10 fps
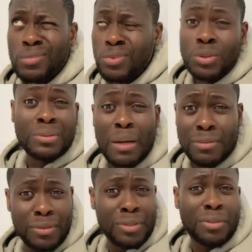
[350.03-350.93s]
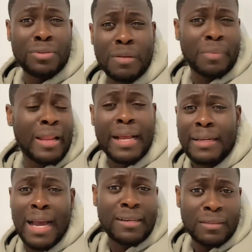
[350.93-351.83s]
euros, something like
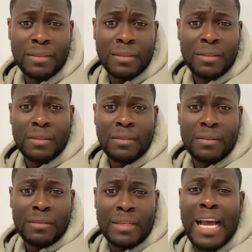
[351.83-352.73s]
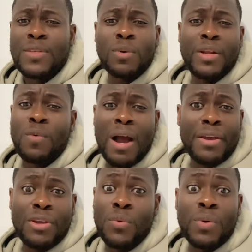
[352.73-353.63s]
that. That's what the
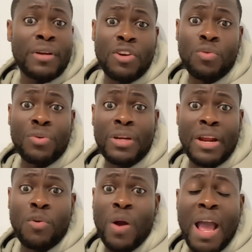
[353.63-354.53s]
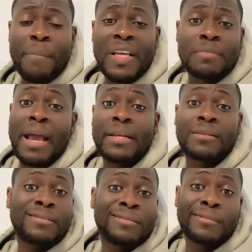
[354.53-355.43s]
requirements might
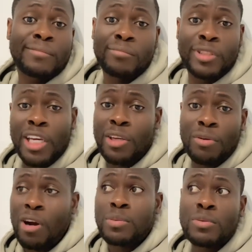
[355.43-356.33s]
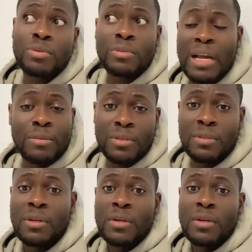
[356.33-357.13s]
take you up to 2,000